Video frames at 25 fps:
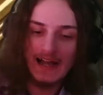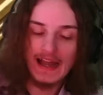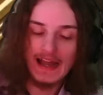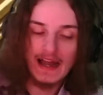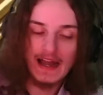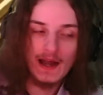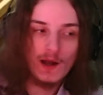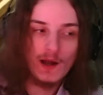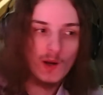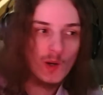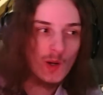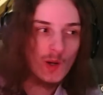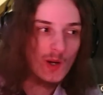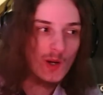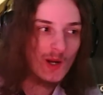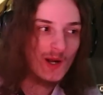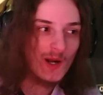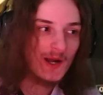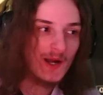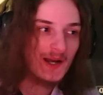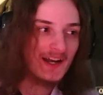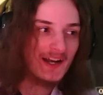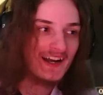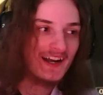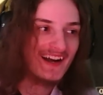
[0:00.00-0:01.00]
how
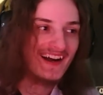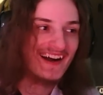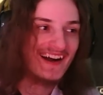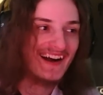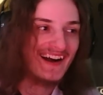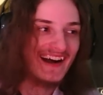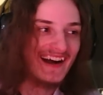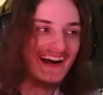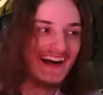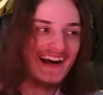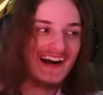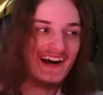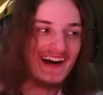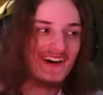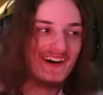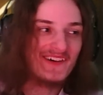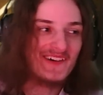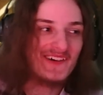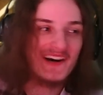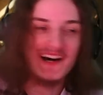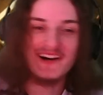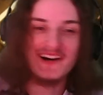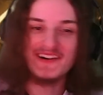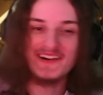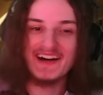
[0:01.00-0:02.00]
how
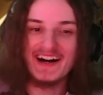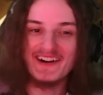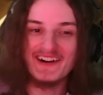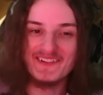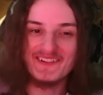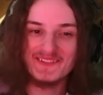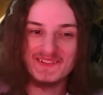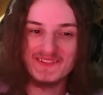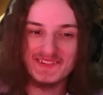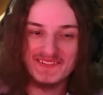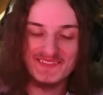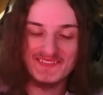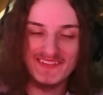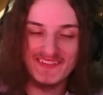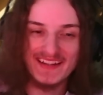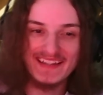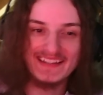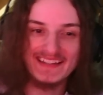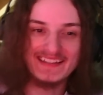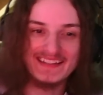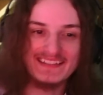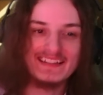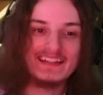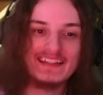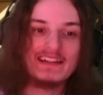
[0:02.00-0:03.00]
are we
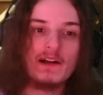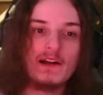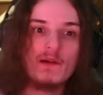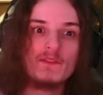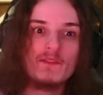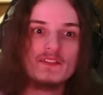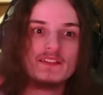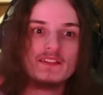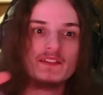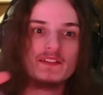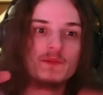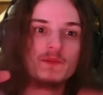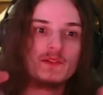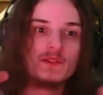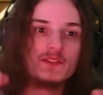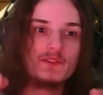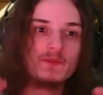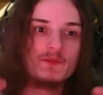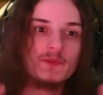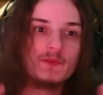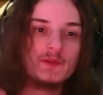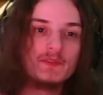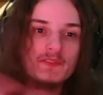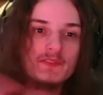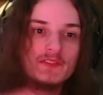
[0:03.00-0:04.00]
failing? Like, obviously what
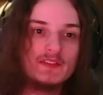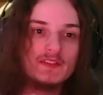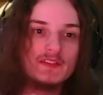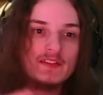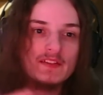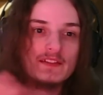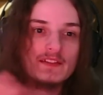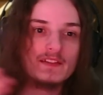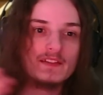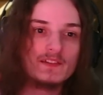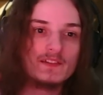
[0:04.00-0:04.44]
we've seen